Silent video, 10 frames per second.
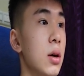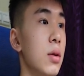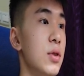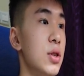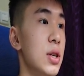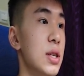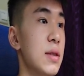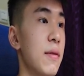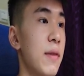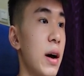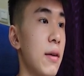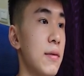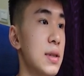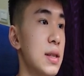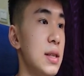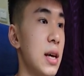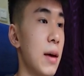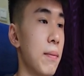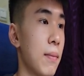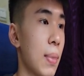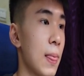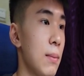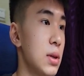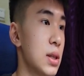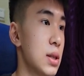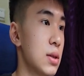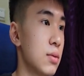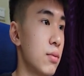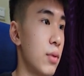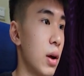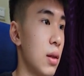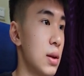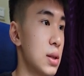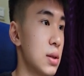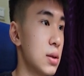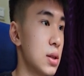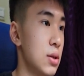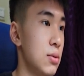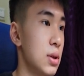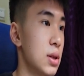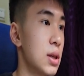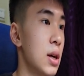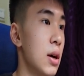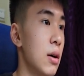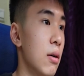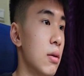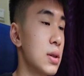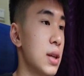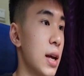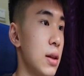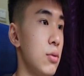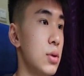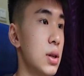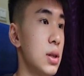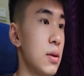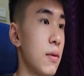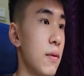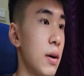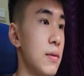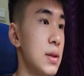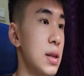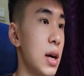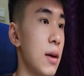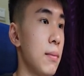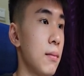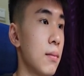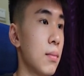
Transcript: which is 5 cm. Let me just write this as unit. 10 newtons, 5 cm.